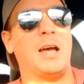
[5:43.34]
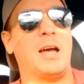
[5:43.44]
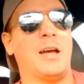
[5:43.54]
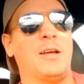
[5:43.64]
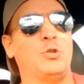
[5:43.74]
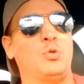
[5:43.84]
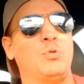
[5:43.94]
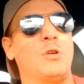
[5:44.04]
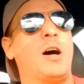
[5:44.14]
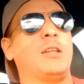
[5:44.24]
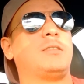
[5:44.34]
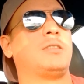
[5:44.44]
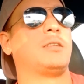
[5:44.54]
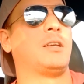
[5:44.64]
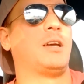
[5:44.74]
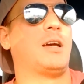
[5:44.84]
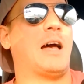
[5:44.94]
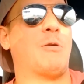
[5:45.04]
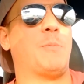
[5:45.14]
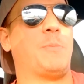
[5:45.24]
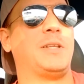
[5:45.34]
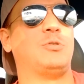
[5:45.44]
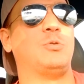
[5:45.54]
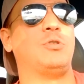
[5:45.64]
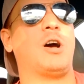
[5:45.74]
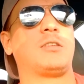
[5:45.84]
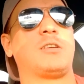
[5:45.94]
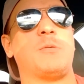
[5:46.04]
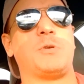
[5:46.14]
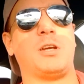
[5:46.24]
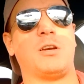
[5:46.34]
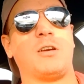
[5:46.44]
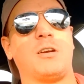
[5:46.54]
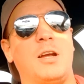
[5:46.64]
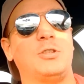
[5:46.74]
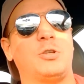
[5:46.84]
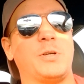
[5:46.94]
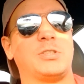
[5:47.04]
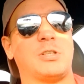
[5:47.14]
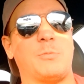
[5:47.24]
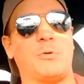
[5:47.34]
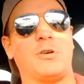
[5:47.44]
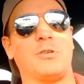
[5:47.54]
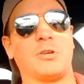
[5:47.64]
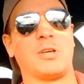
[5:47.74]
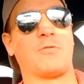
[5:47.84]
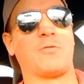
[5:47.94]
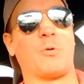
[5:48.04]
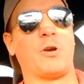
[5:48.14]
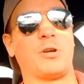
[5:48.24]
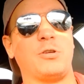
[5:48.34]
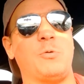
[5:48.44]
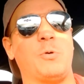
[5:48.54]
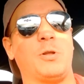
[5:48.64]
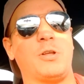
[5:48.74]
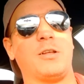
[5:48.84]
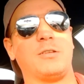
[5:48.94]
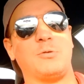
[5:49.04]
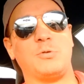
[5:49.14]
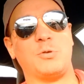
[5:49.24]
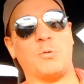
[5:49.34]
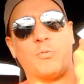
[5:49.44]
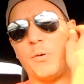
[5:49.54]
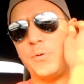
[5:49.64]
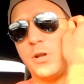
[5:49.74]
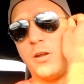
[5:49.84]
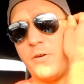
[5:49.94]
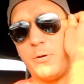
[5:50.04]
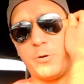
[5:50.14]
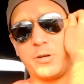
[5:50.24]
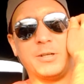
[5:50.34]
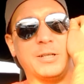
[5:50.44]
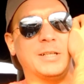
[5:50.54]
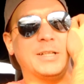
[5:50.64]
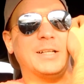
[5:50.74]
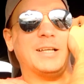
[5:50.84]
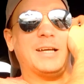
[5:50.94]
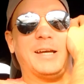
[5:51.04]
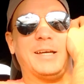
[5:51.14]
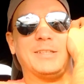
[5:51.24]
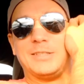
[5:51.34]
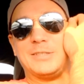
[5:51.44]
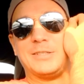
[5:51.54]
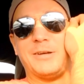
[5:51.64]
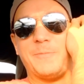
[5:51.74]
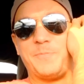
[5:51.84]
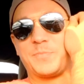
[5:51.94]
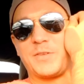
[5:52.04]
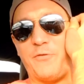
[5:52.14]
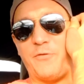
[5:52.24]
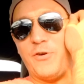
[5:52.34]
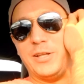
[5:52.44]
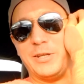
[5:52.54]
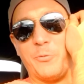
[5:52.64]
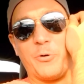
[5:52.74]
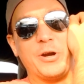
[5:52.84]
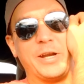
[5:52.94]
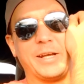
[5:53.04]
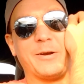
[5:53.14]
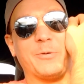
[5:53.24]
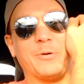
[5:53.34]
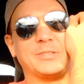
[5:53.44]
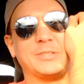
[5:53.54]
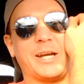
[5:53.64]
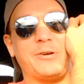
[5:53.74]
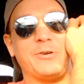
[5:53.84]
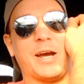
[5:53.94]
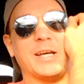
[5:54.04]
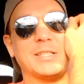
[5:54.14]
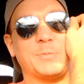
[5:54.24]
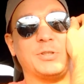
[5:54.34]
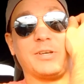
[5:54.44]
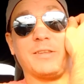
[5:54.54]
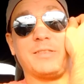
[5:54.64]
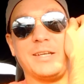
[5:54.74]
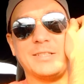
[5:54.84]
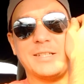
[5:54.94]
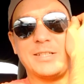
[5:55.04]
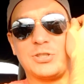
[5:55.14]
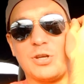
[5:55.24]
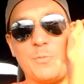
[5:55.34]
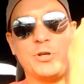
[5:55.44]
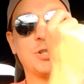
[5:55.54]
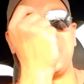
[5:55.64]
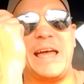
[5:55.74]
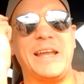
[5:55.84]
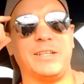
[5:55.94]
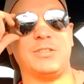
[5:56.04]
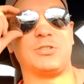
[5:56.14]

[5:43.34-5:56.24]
I repeat, do not come here during summer looking for work. You will probably not find work. And this is a friendly warning. I don't want to scare you guys, but the good thing is that summer just ended.